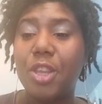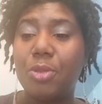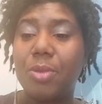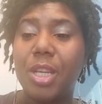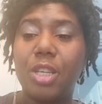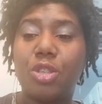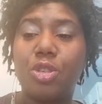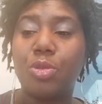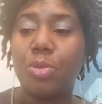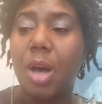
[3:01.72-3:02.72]
you need
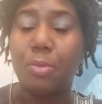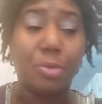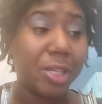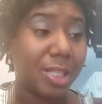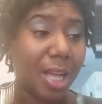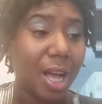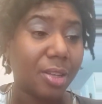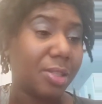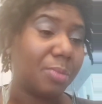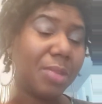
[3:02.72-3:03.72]
to restock
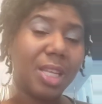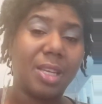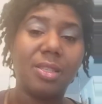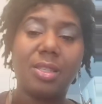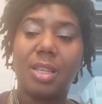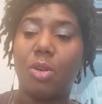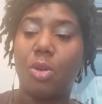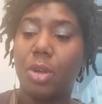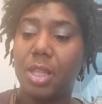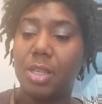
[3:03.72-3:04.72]
on some things,
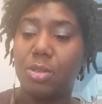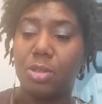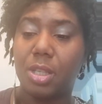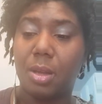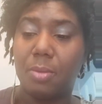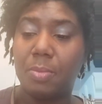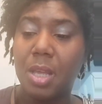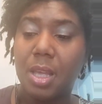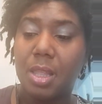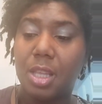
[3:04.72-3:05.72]
or these are some
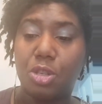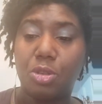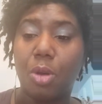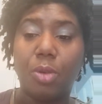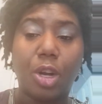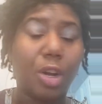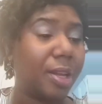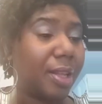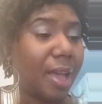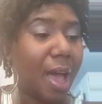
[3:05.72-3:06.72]
that you don't
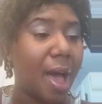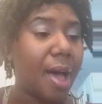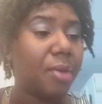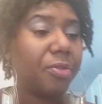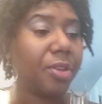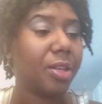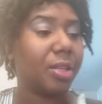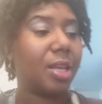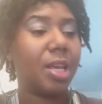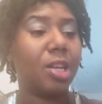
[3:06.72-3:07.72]
currently have
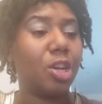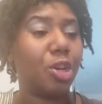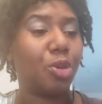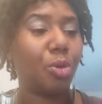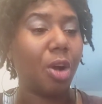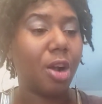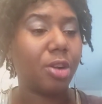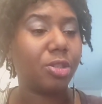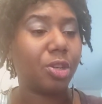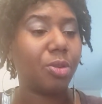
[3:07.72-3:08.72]
in your
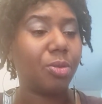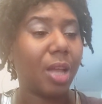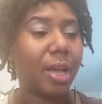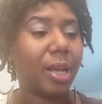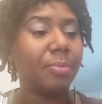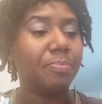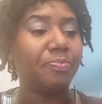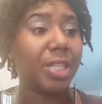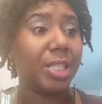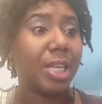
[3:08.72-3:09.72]
arsenal, like
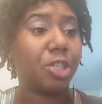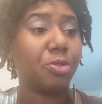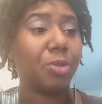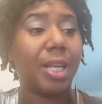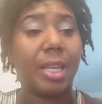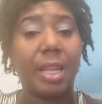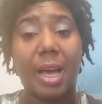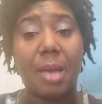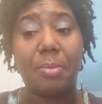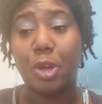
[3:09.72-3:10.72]
tangerine,
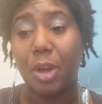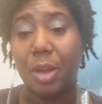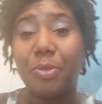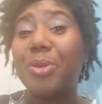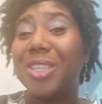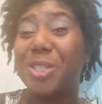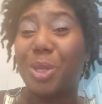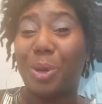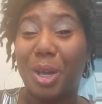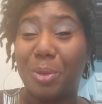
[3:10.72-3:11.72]
lime, and grapefruit, it's
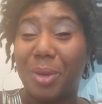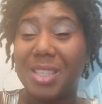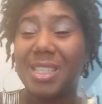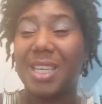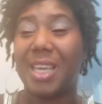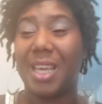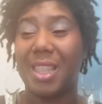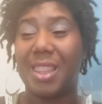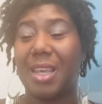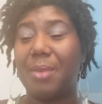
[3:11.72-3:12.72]
a great way to
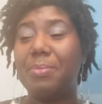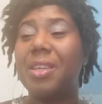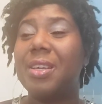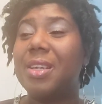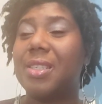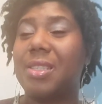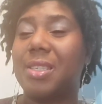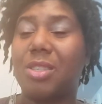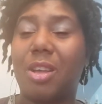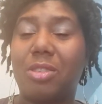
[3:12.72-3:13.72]
get them. This
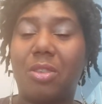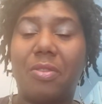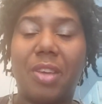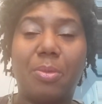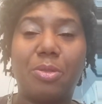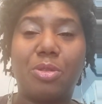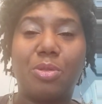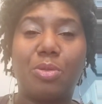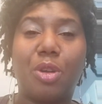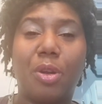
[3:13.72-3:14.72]
is also available
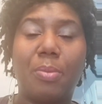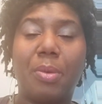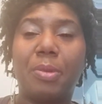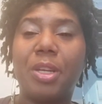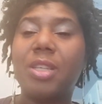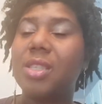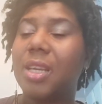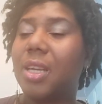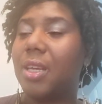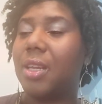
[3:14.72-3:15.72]
to current members
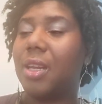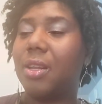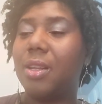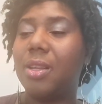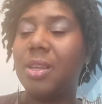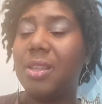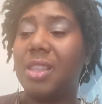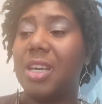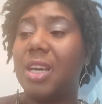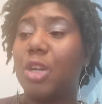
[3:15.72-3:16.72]
in
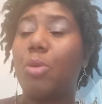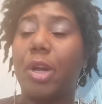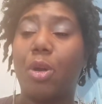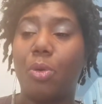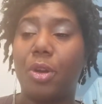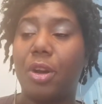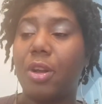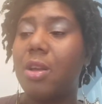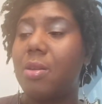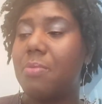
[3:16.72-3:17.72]
the quick
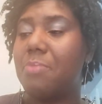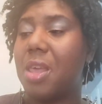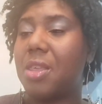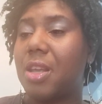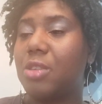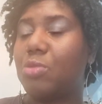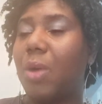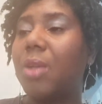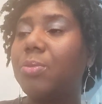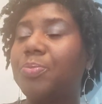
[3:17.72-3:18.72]
order method as
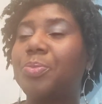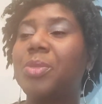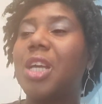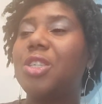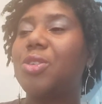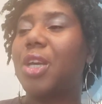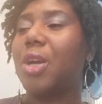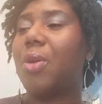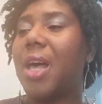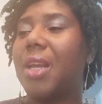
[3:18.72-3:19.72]
well. So you can
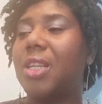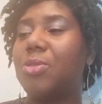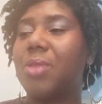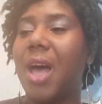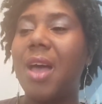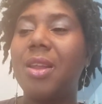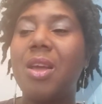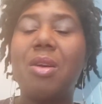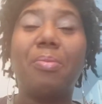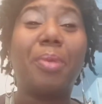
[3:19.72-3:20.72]
go ahead and do that.
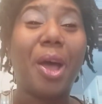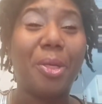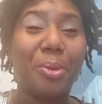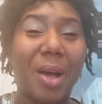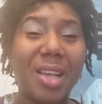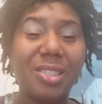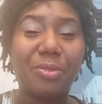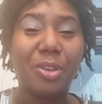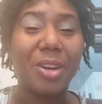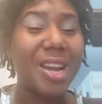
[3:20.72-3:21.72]
But otherwise,
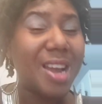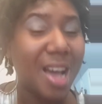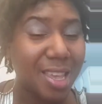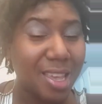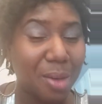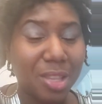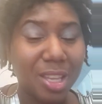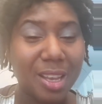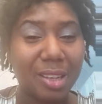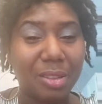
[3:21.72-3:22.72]
if you're not yet with
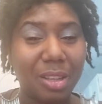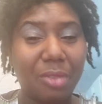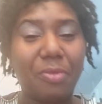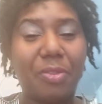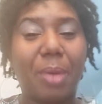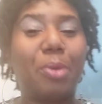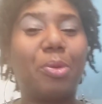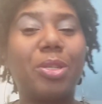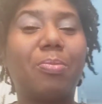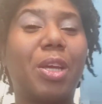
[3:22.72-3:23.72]
the Young Living family, you
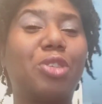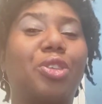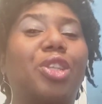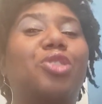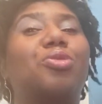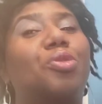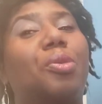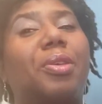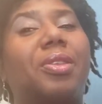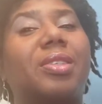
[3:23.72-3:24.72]
want to make sure that you know
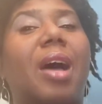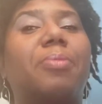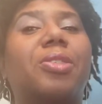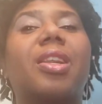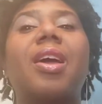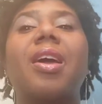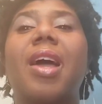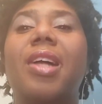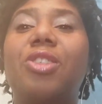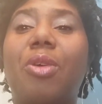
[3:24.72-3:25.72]
about this option.
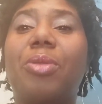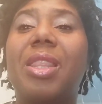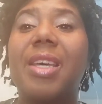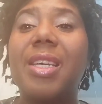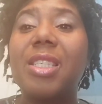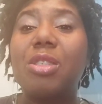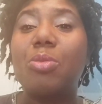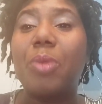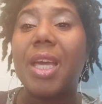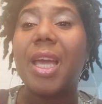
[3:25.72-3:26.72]
And so
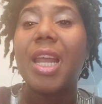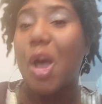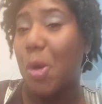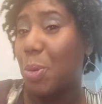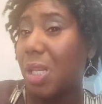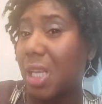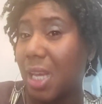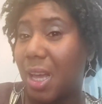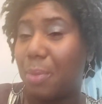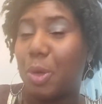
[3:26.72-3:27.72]
this weekend
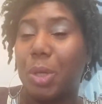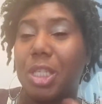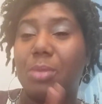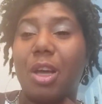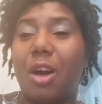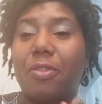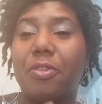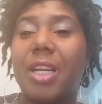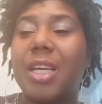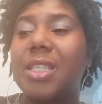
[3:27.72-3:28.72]
only, I'm going to be
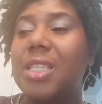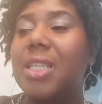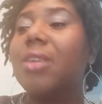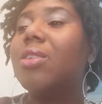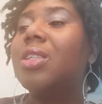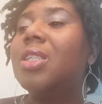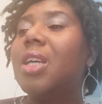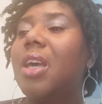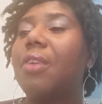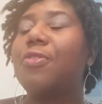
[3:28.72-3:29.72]
offering a deal.
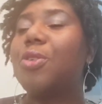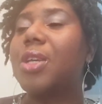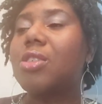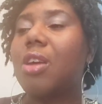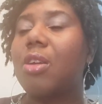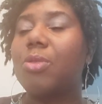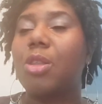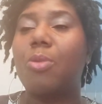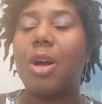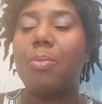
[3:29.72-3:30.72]
If you get started
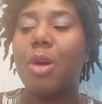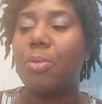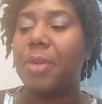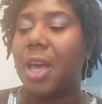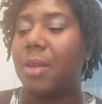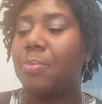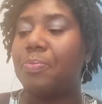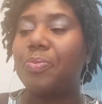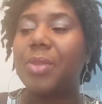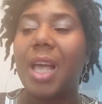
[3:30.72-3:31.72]
with the Welcome Home Kit,
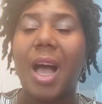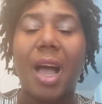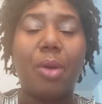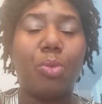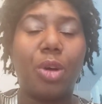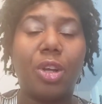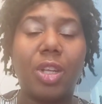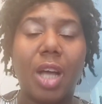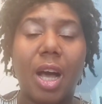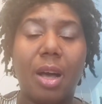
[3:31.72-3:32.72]
I
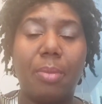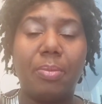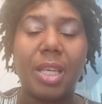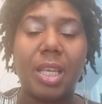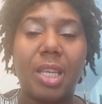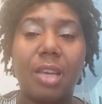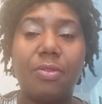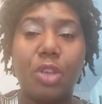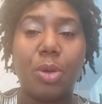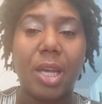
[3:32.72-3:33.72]
will
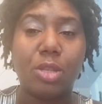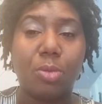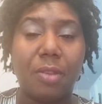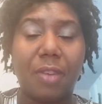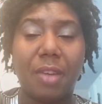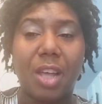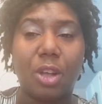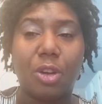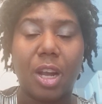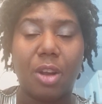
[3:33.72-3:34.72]
give you a
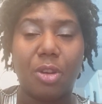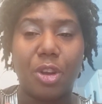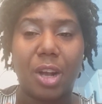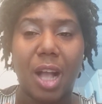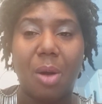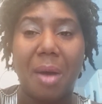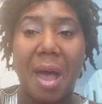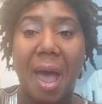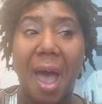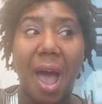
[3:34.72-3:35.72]
$25 credit on your account
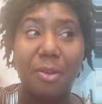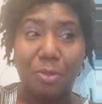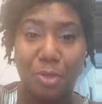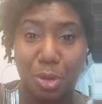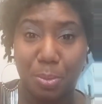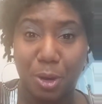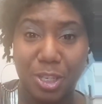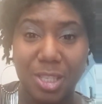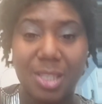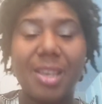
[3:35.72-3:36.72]
after
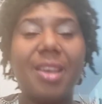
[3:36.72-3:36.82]
purchase,